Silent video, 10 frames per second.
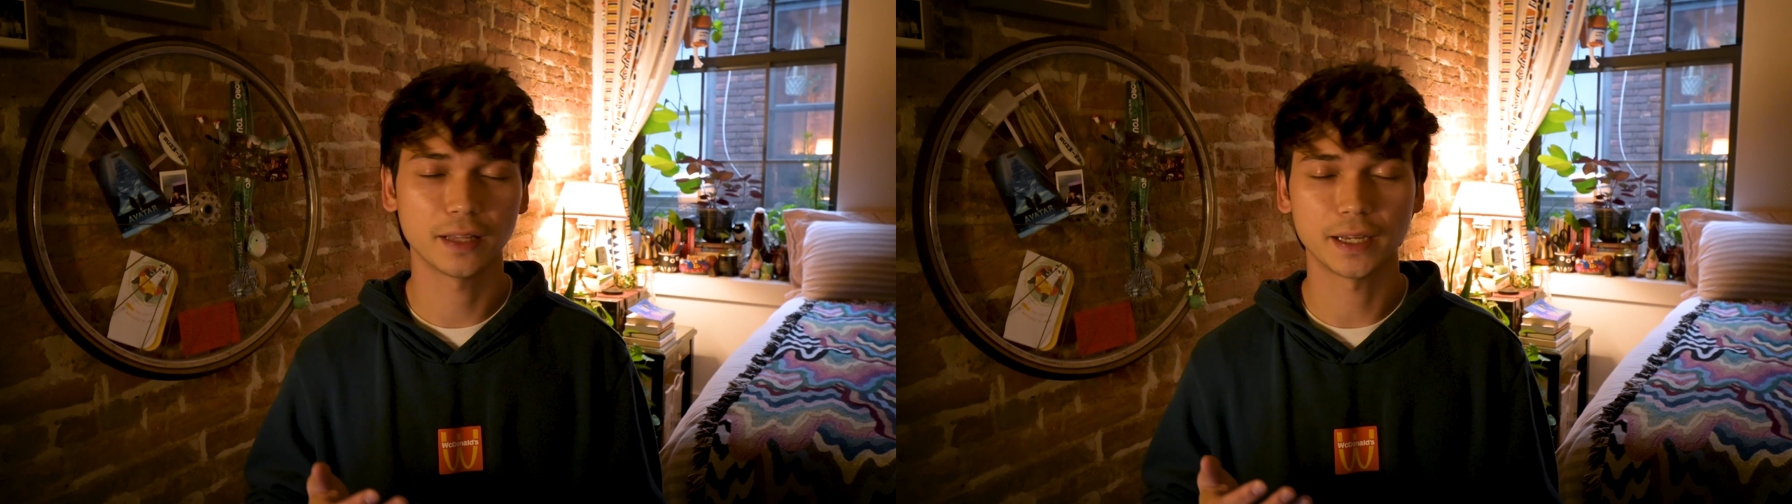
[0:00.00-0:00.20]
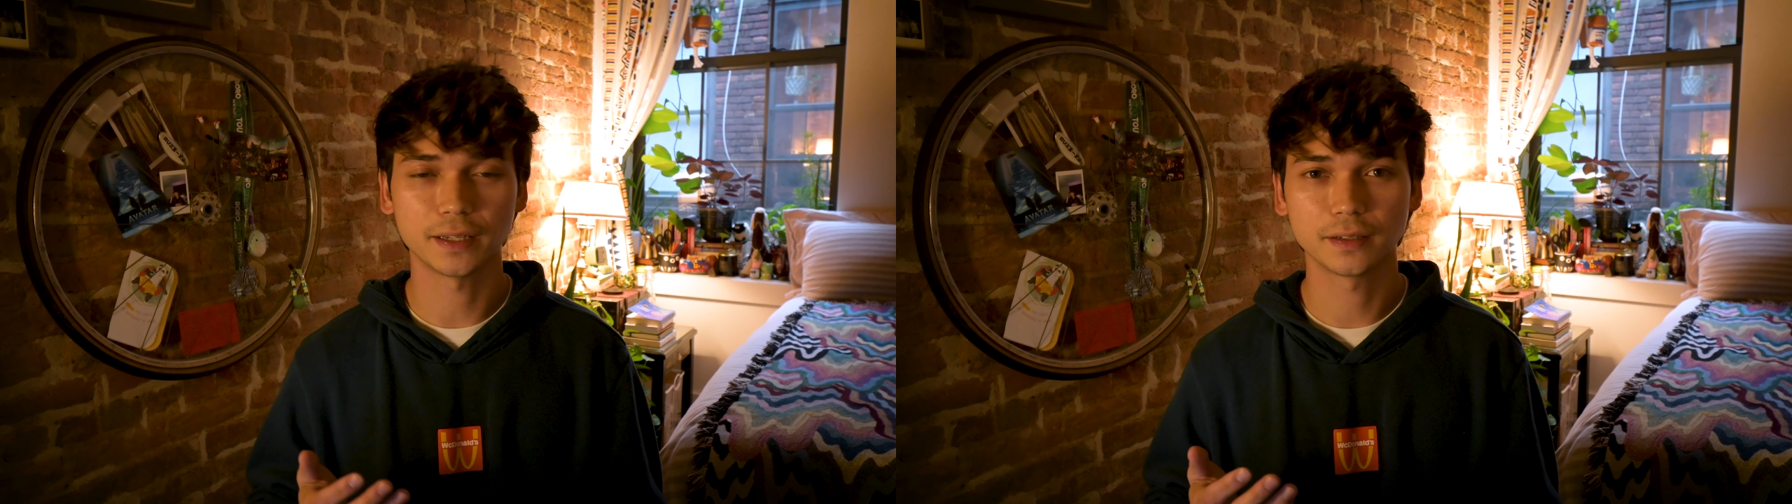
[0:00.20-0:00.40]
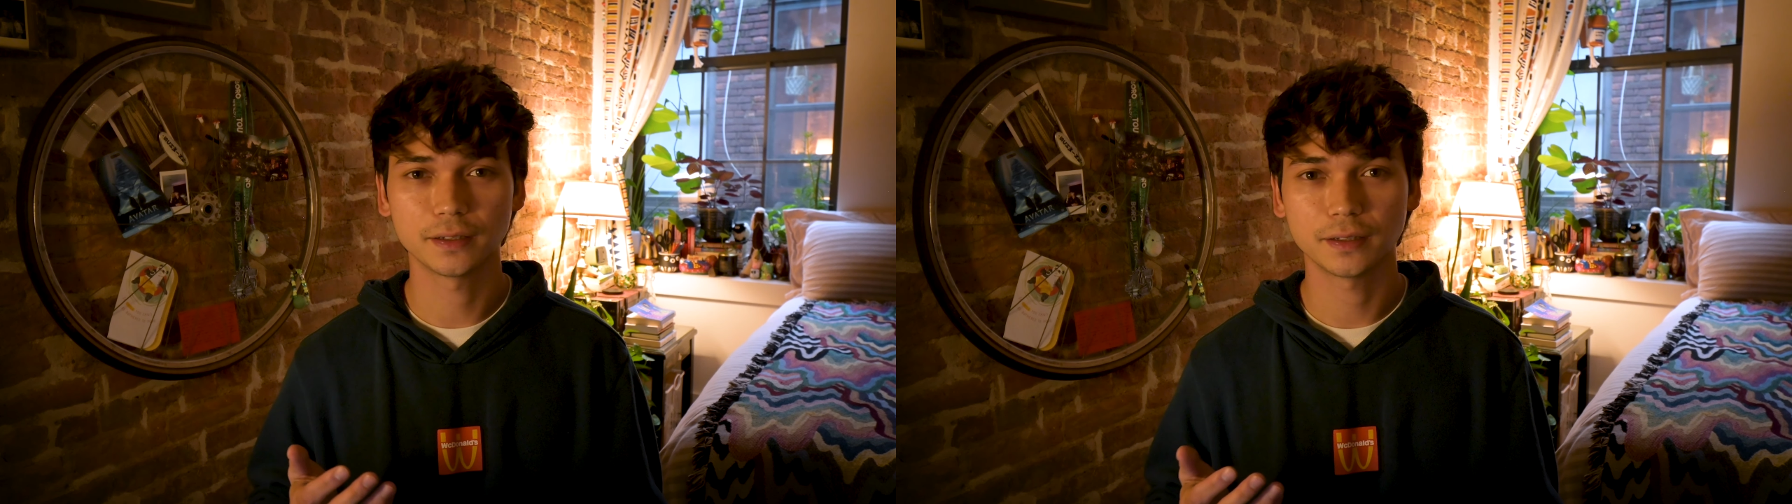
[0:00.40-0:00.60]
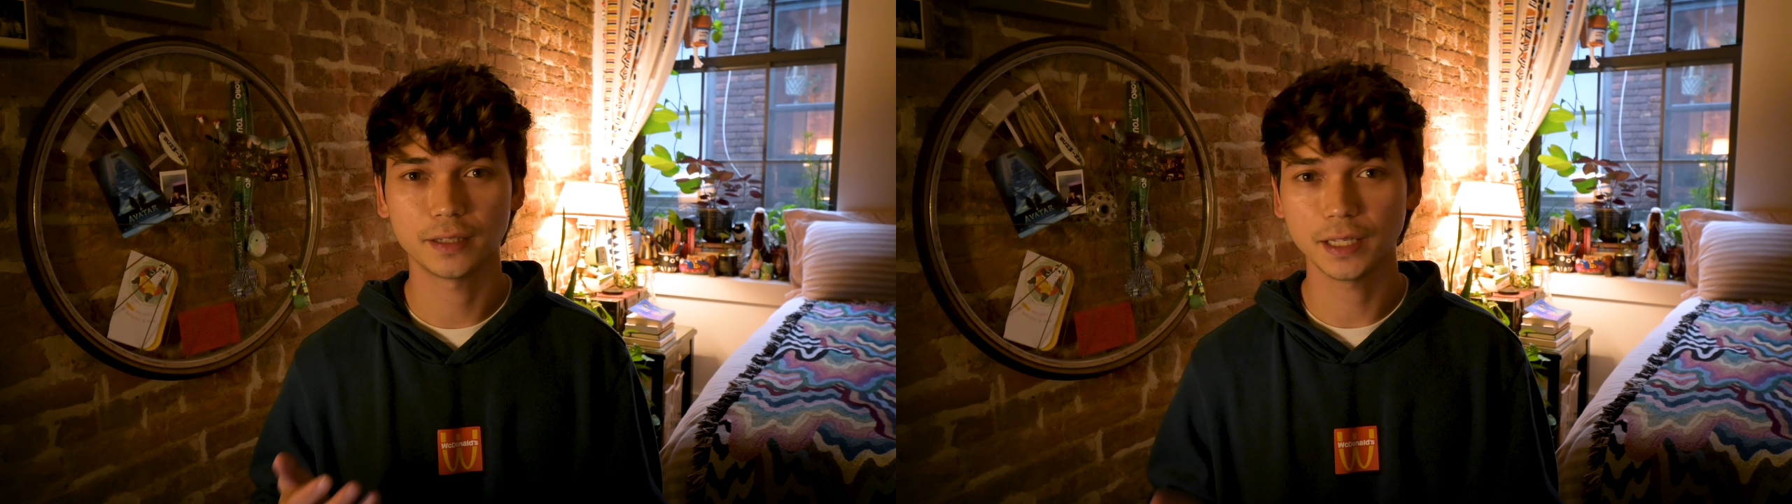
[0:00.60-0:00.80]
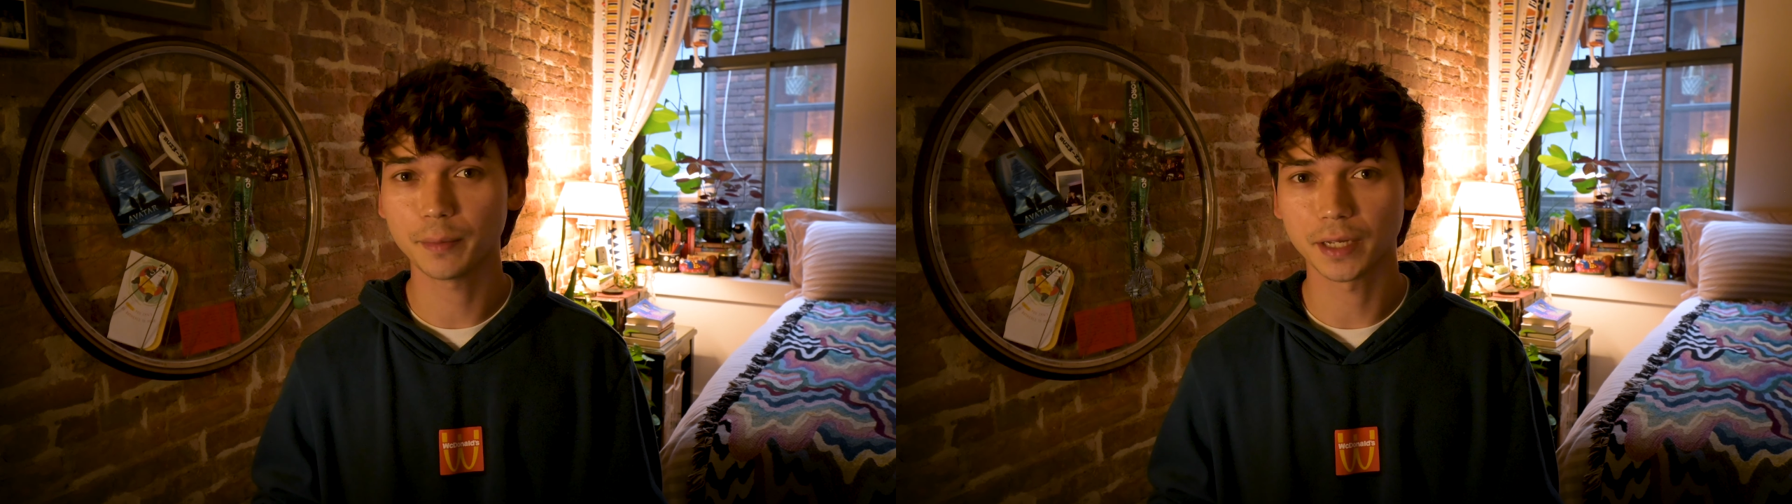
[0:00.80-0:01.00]
like
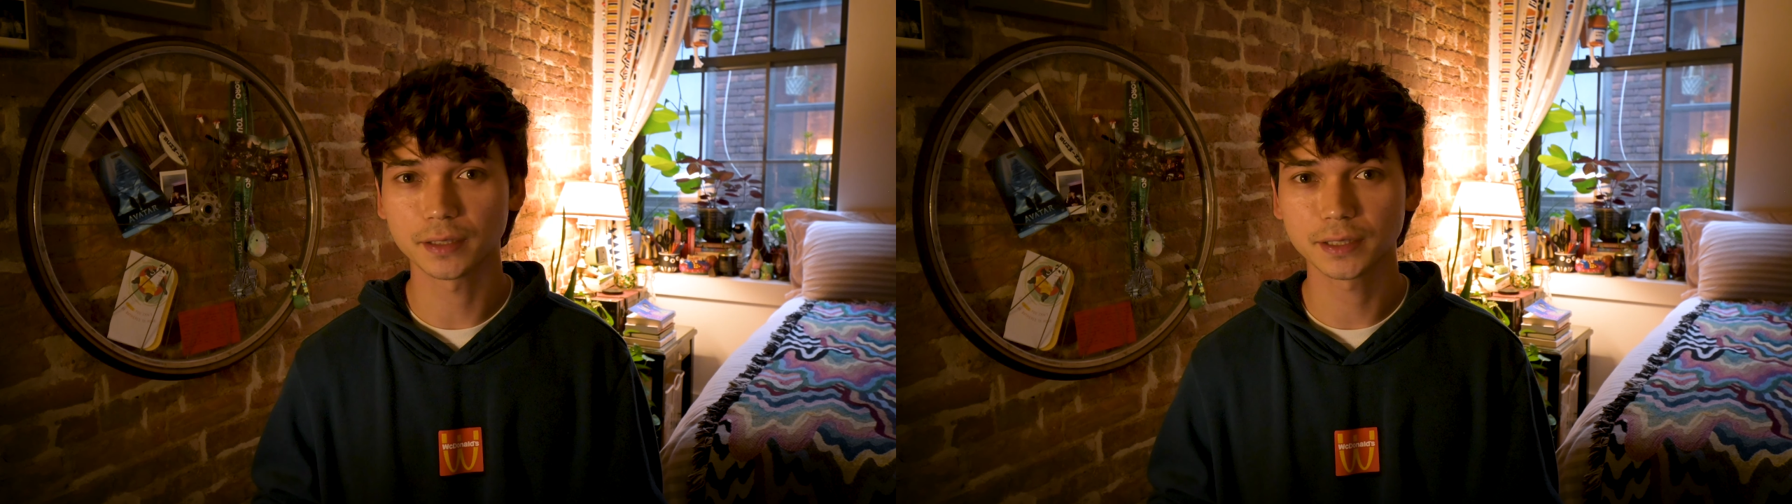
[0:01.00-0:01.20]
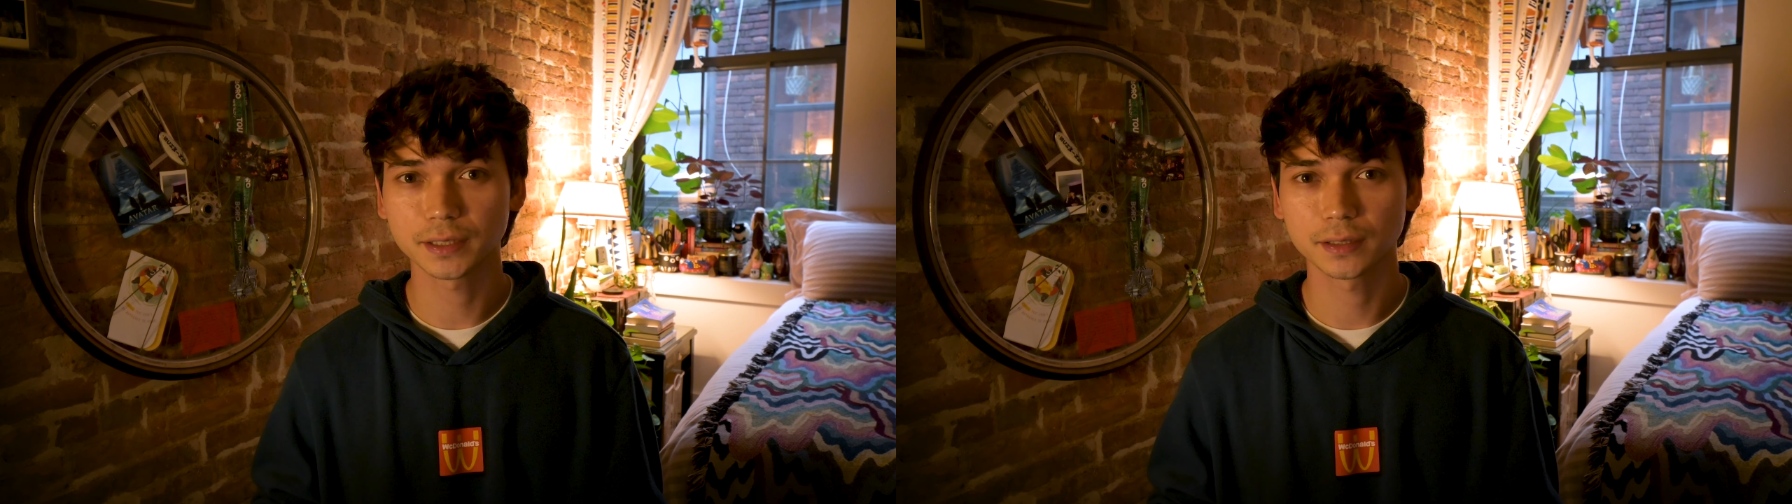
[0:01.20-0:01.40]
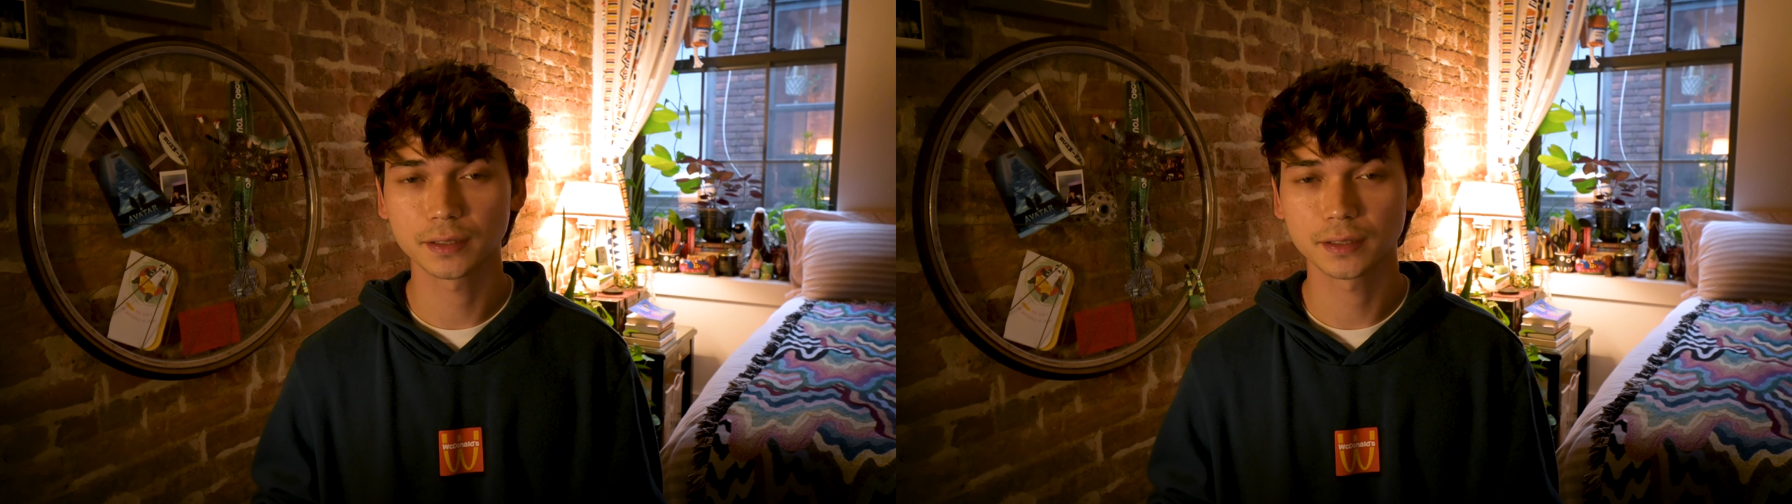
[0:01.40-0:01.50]
emails,